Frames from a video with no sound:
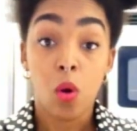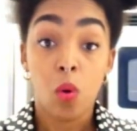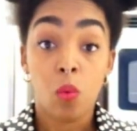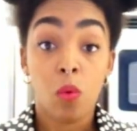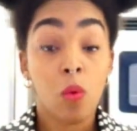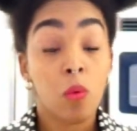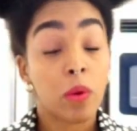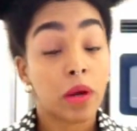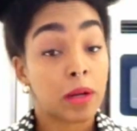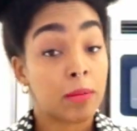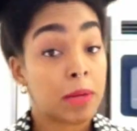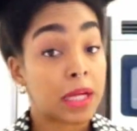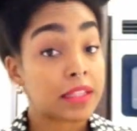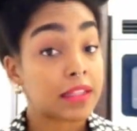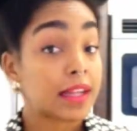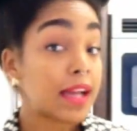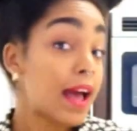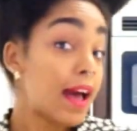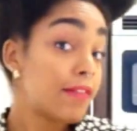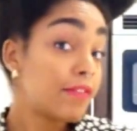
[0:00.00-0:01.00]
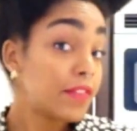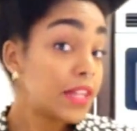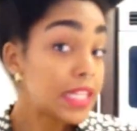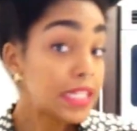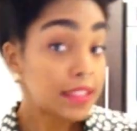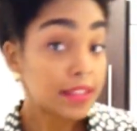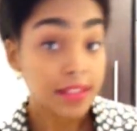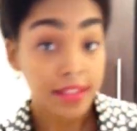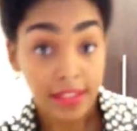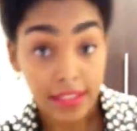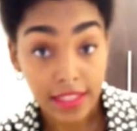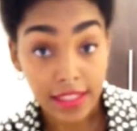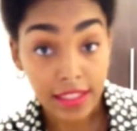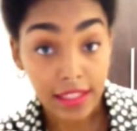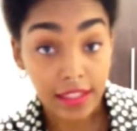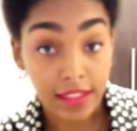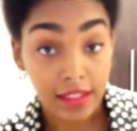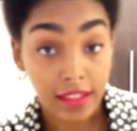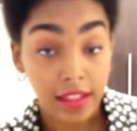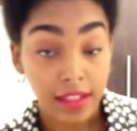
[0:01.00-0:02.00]
Well, what about the caffeine in
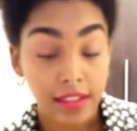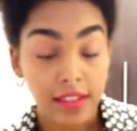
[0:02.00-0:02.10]
tea?